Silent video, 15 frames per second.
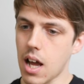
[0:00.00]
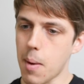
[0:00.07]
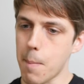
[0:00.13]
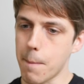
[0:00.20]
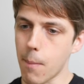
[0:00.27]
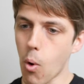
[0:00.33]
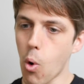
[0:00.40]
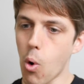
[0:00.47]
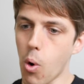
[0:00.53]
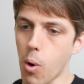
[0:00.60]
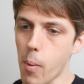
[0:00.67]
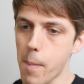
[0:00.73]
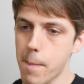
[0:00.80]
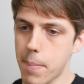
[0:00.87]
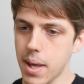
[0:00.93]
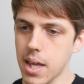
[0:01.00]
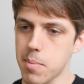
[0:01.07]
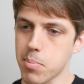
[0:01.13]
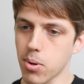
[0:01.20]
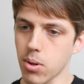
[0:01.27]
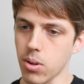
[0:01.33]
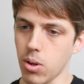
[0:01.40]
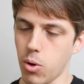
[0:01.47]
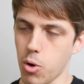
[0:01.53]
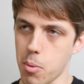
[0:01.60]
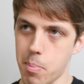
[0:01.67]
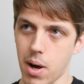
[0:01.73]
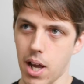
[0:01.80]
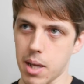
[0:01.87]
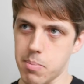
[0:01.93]
more people who are
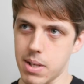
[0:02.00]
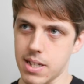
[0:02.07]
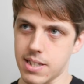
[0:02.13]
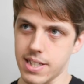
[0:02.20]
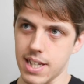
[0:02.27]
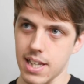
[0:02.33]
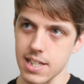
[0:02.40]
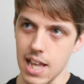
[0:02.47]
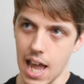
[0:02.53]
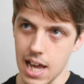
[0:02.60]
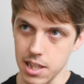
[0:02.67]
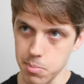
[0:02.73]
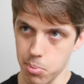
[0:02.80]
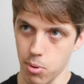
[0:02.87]
buying PCs at the